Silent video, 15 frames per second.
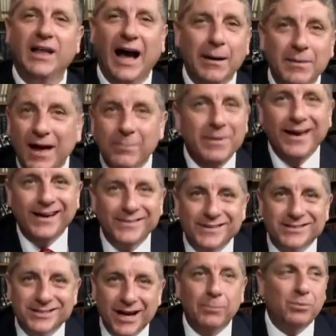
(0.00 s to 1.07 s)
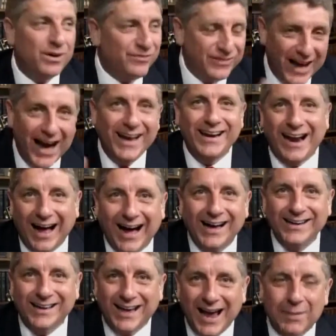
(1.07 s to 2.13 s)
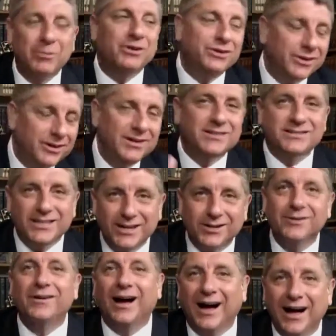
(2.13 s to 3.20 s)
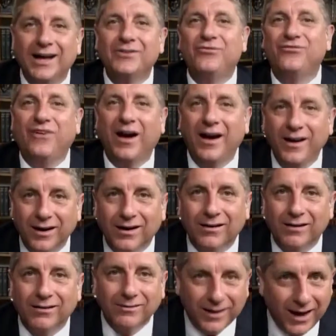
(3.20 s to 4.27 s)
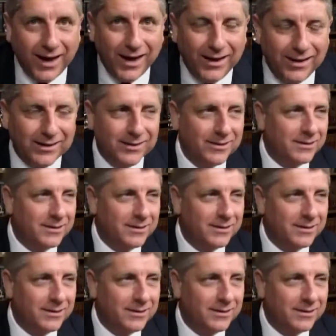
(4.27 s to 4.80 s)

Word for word: I'm not making this up. We've got it on camera. You're going to see her on fire, okay?